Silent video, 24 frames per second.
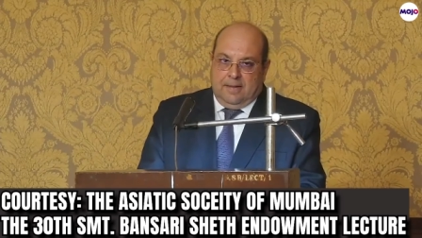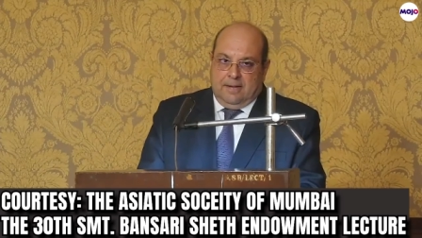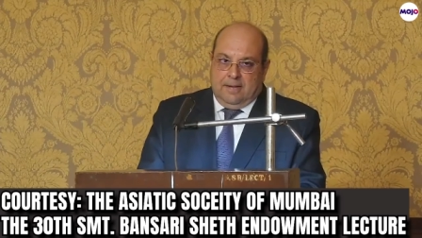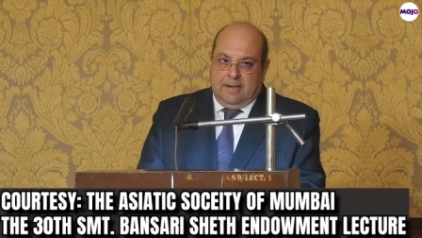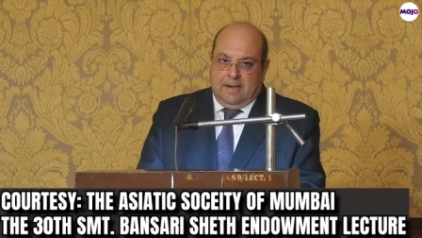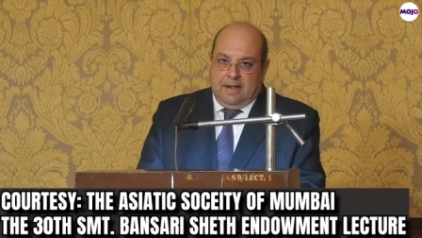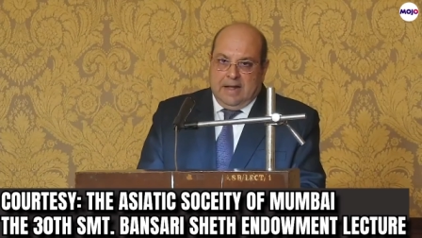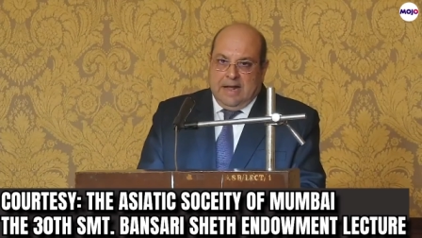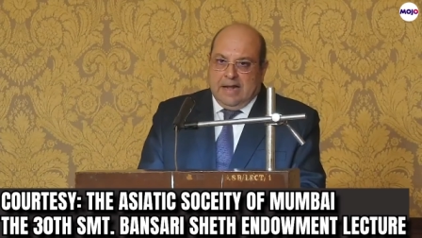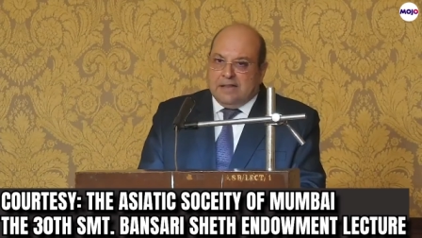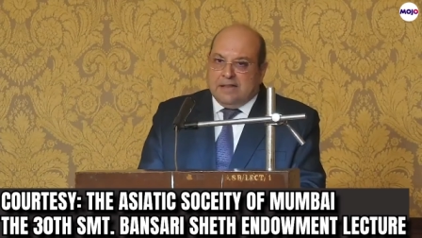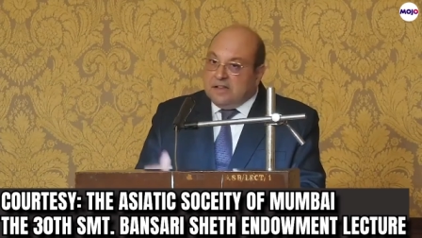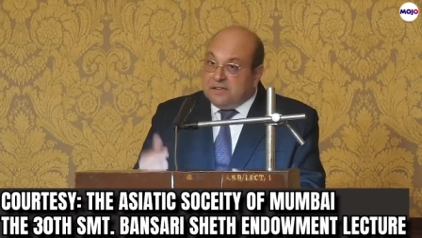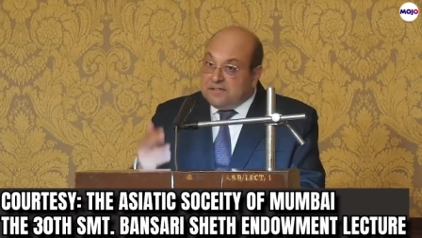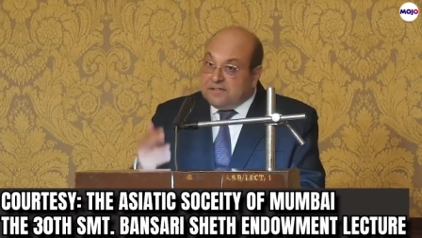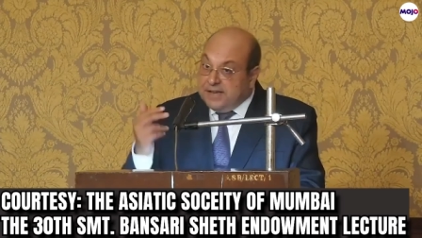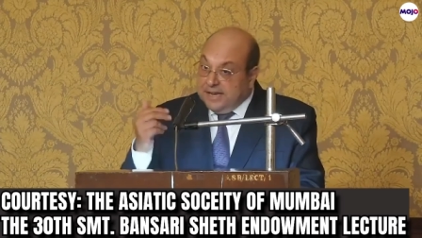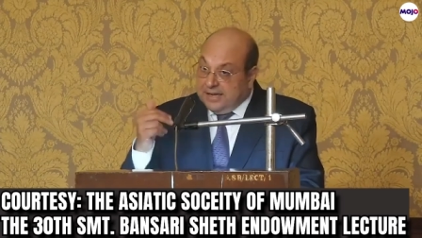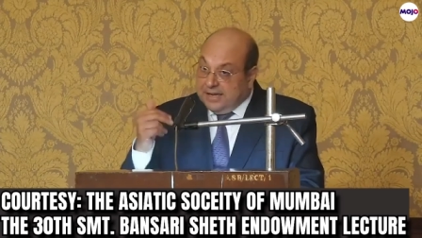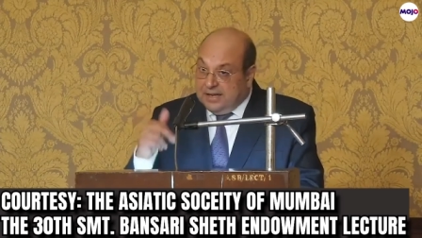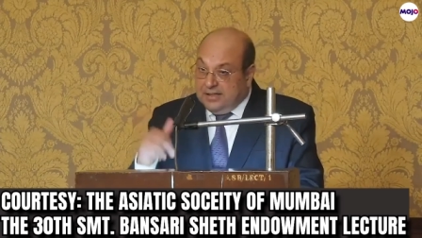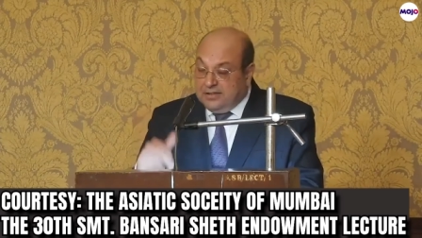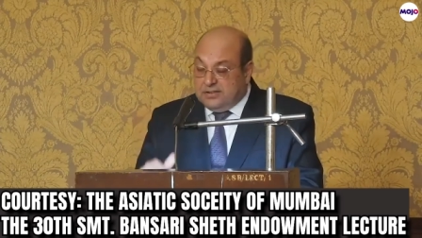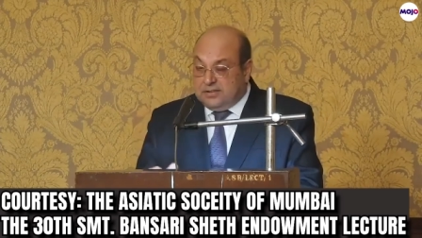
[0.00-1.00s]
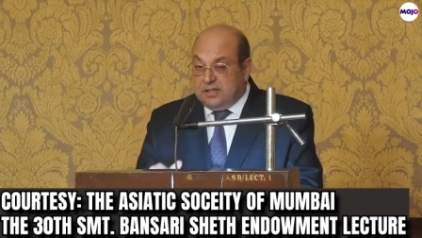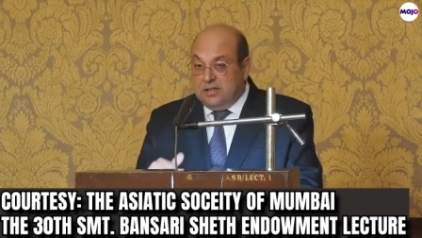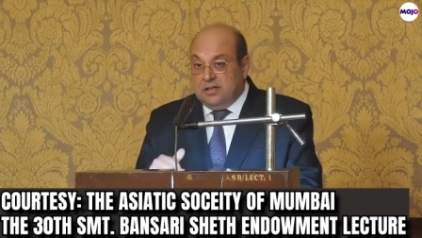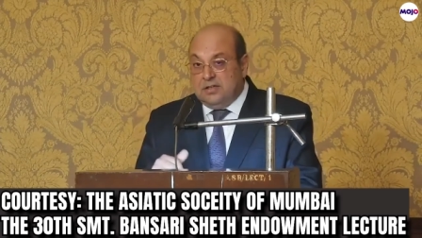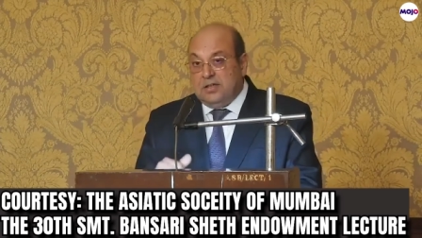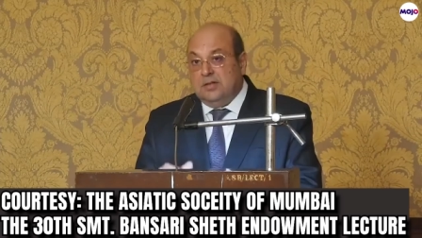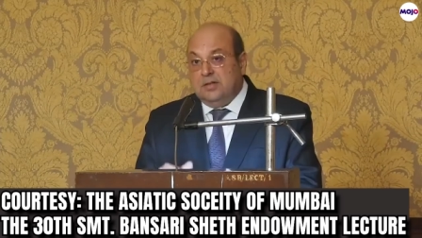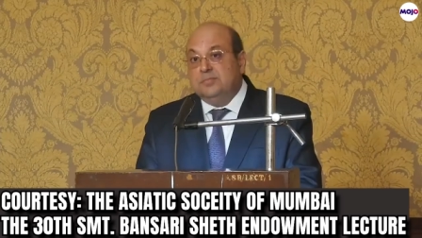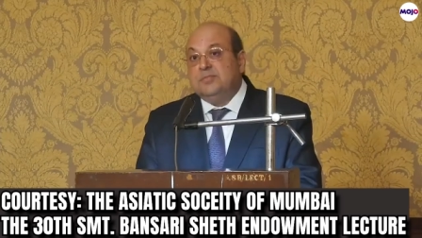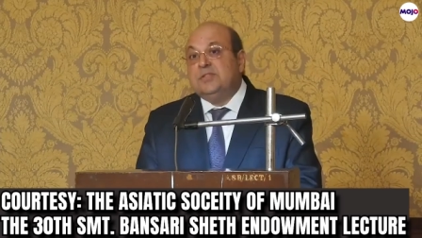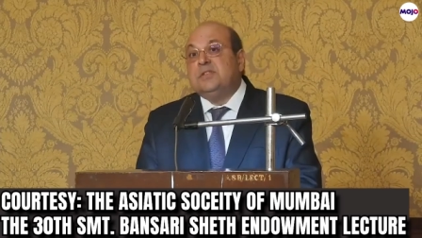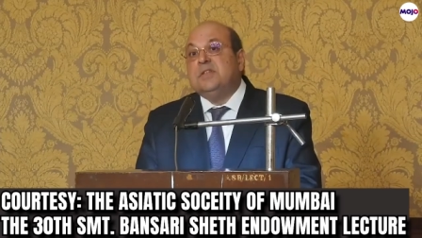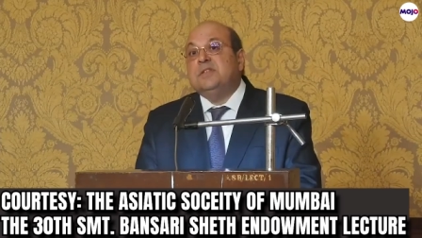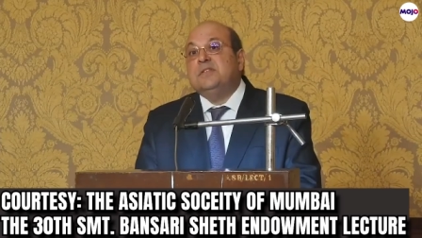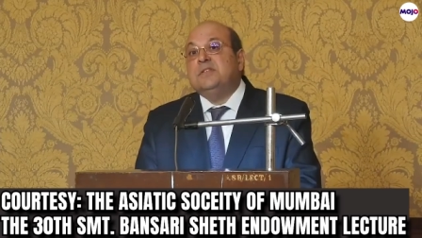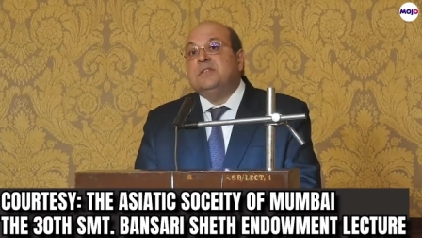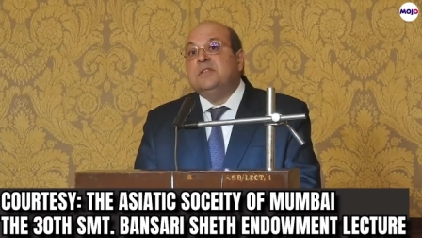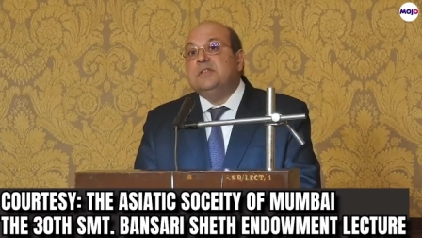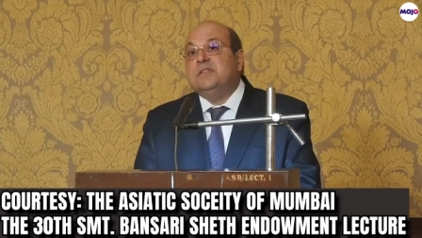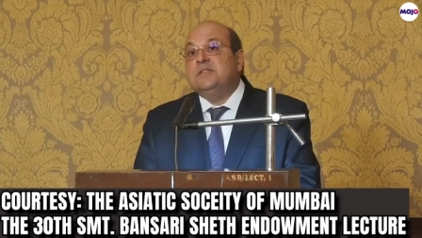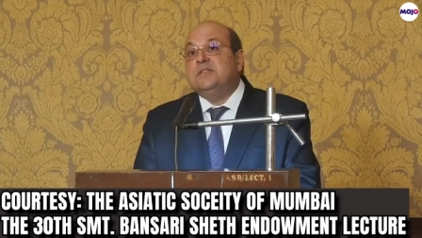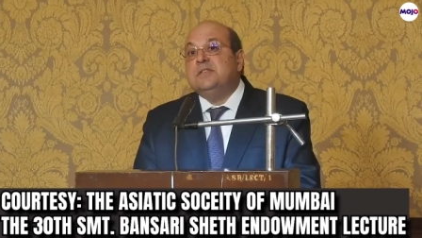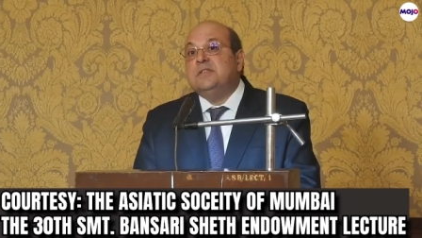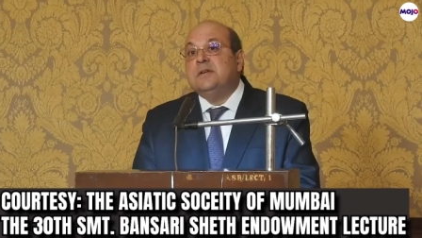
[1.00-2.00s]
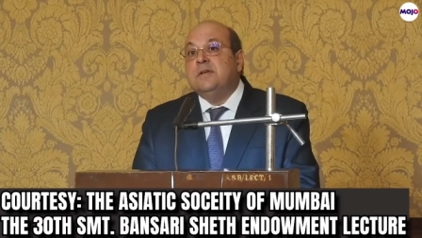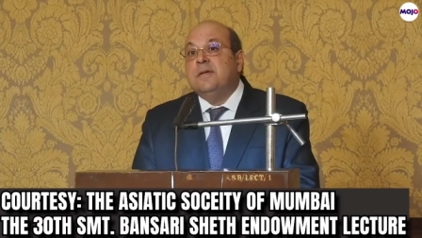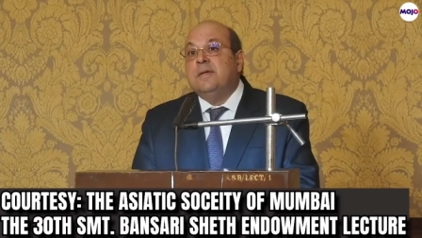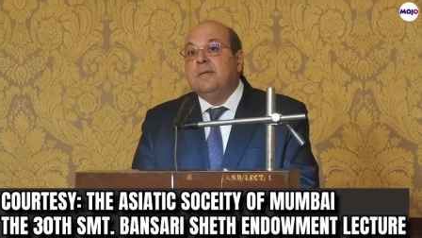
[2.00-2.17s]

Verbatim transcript: And the second circumstance is